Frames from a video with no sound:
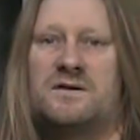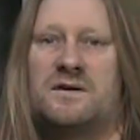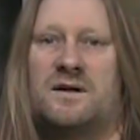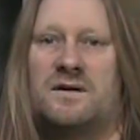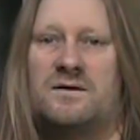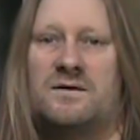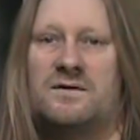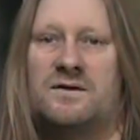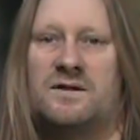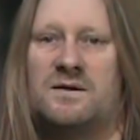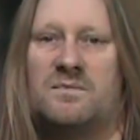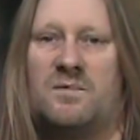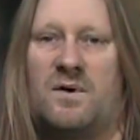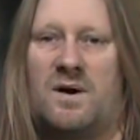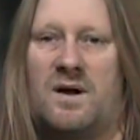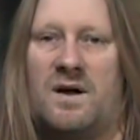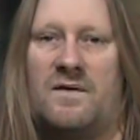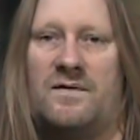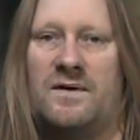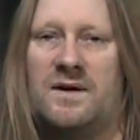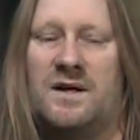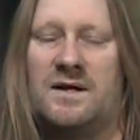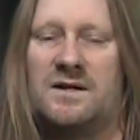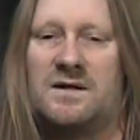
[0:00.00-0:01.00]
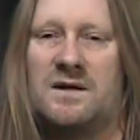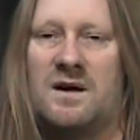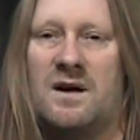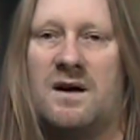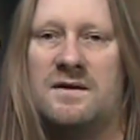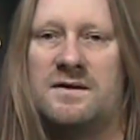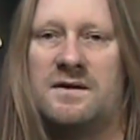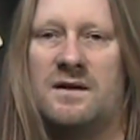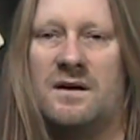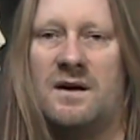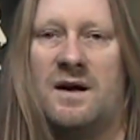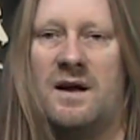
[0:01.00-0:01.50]
I use in my other
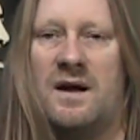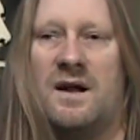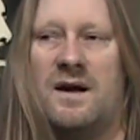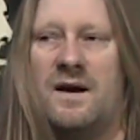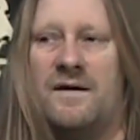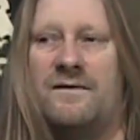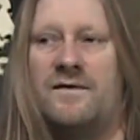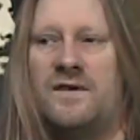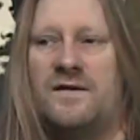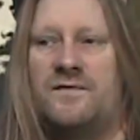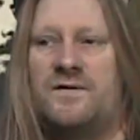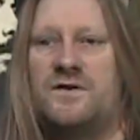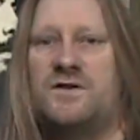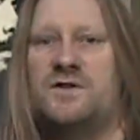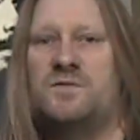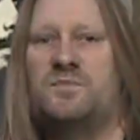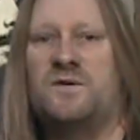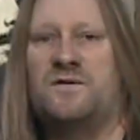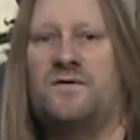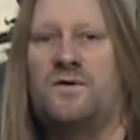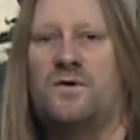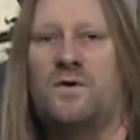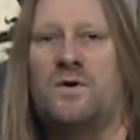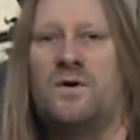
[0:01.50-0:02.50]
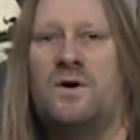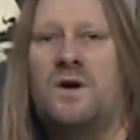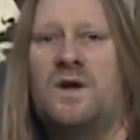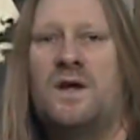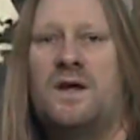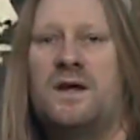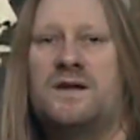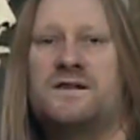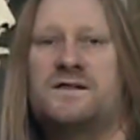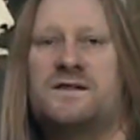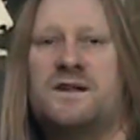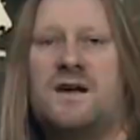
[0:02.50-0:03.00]
guitars and have used before,
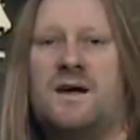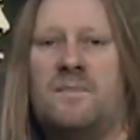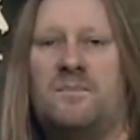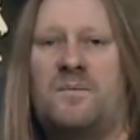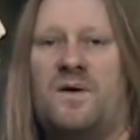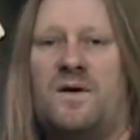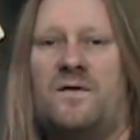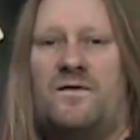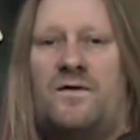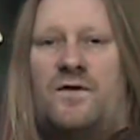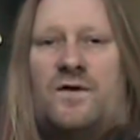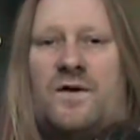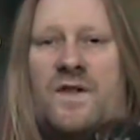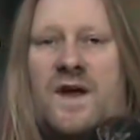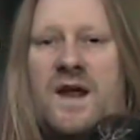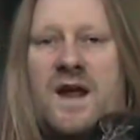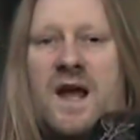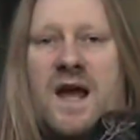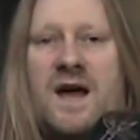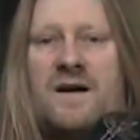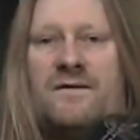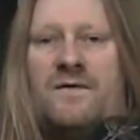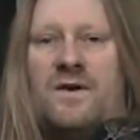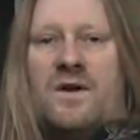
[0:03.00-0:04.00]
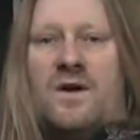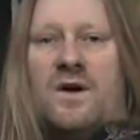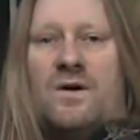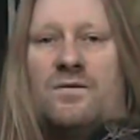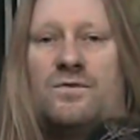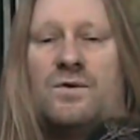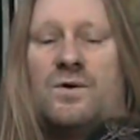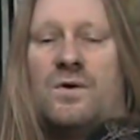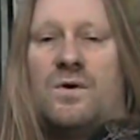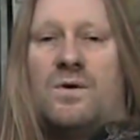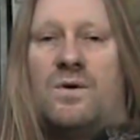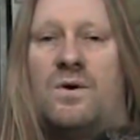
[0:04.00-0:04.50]
except for they have
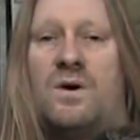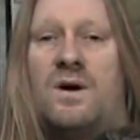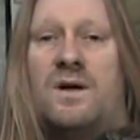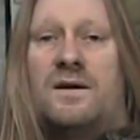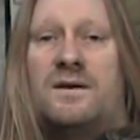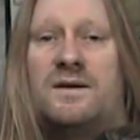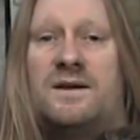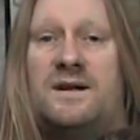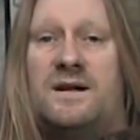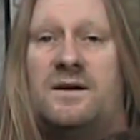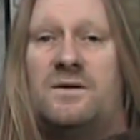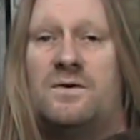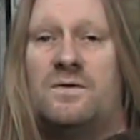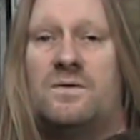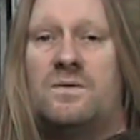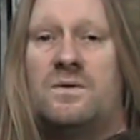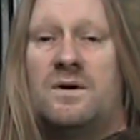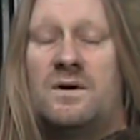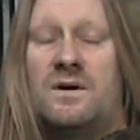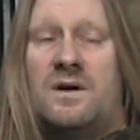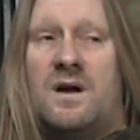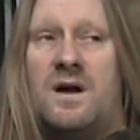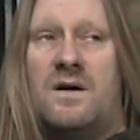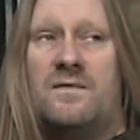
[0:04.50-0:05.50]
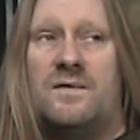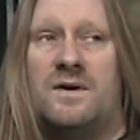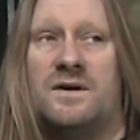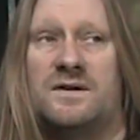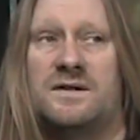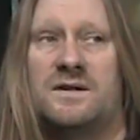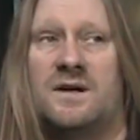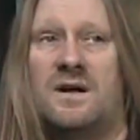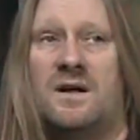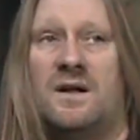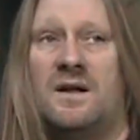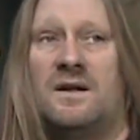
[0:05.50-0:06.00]
raw nickel
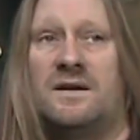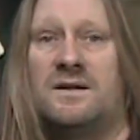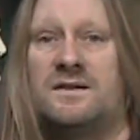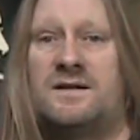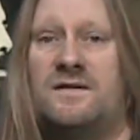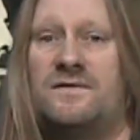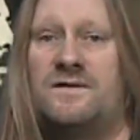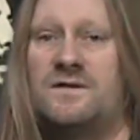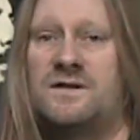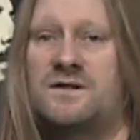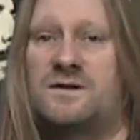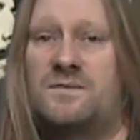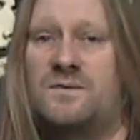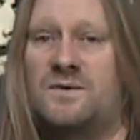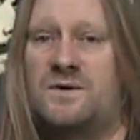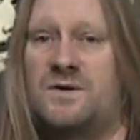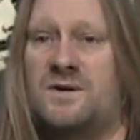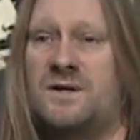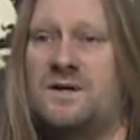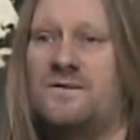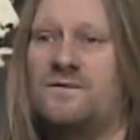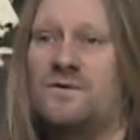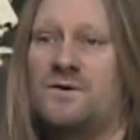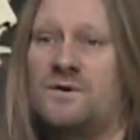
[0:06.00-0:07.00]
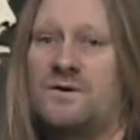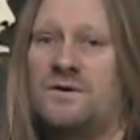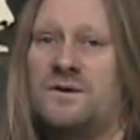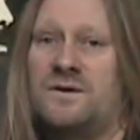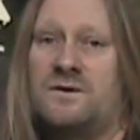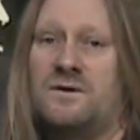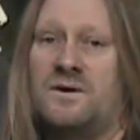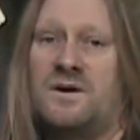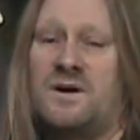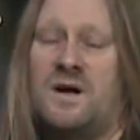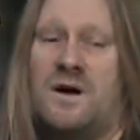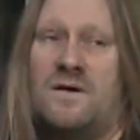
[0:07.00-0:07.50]
covers. The difference between raw
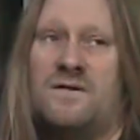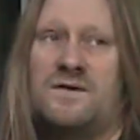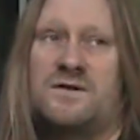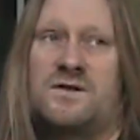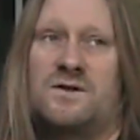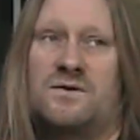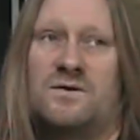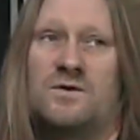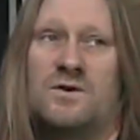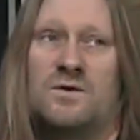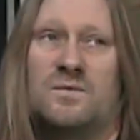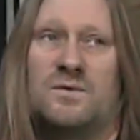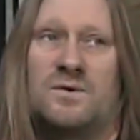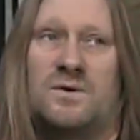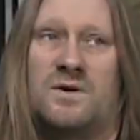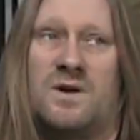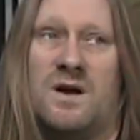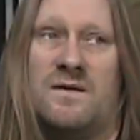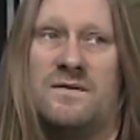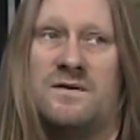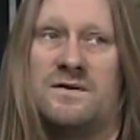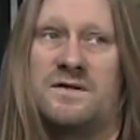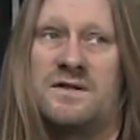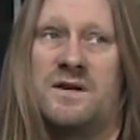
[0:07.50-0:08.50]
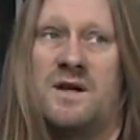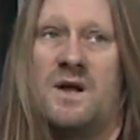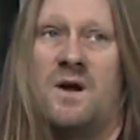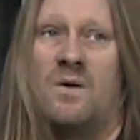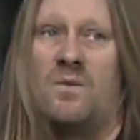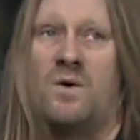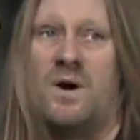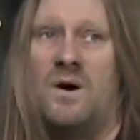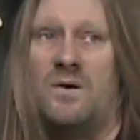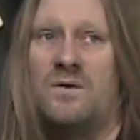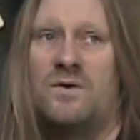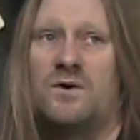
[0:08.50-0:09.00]
nickel covers and normal covers,
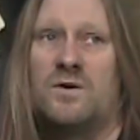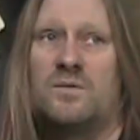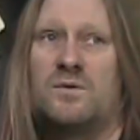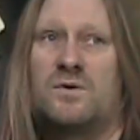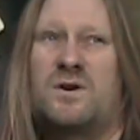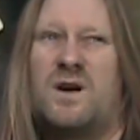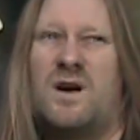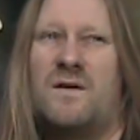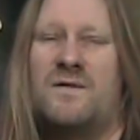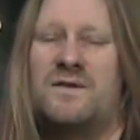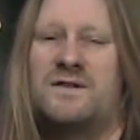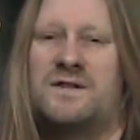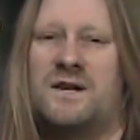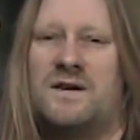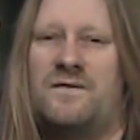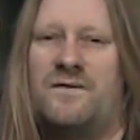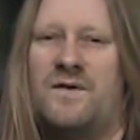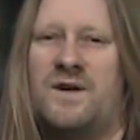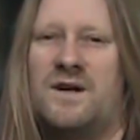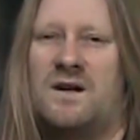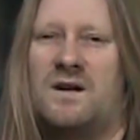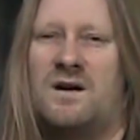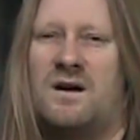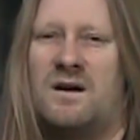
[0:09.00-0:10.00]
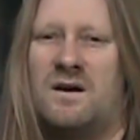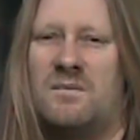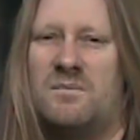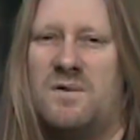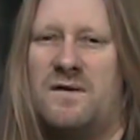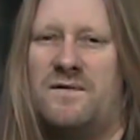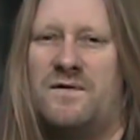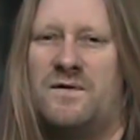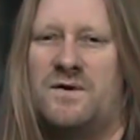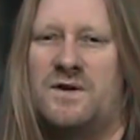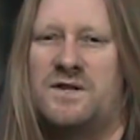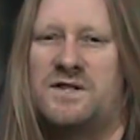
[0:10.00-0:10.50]
well, normal covers I think kind of
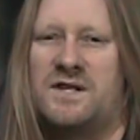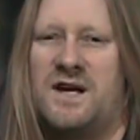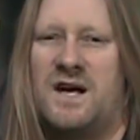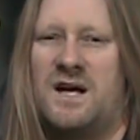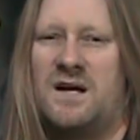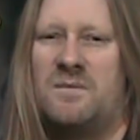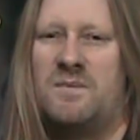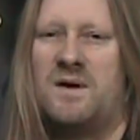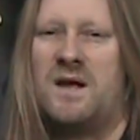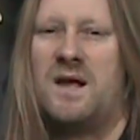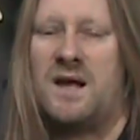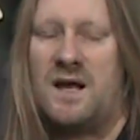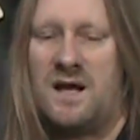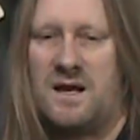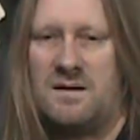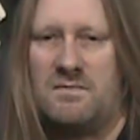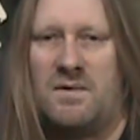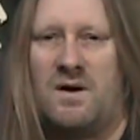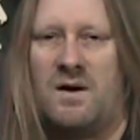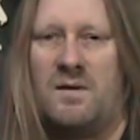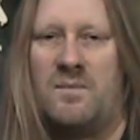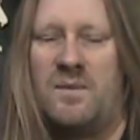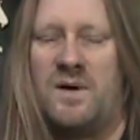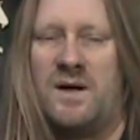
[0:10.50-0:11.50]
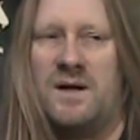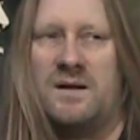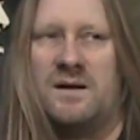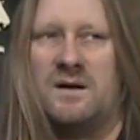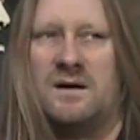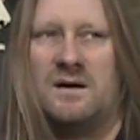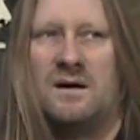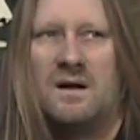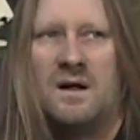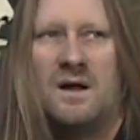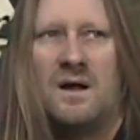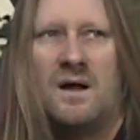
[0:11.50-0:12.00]
muffle the sound a bit, in my
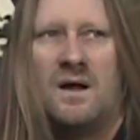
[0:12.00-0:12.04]
opinion.